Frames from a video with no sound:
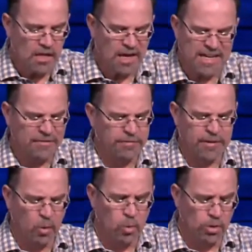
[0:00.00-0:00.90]
I never
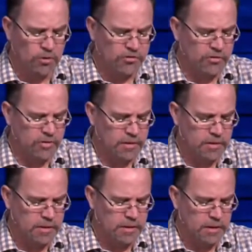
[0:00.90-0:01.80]
felt worse.
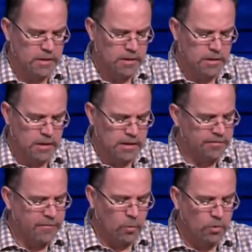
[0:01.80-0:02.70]
I never
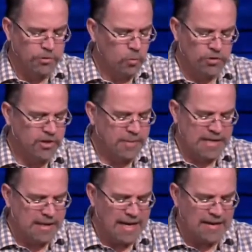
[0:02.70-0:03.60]
felt worse in my
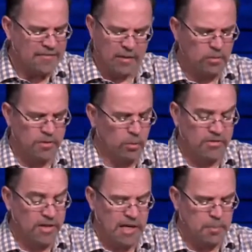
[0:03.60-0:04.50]
life. There
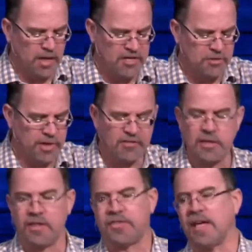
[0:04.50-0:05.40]
wasn't any pleasure in it. See,
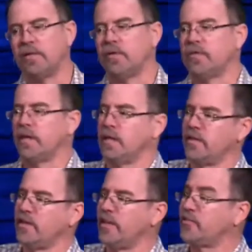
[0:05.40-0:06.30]

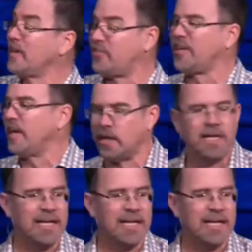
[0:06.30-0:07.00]
it's like sin.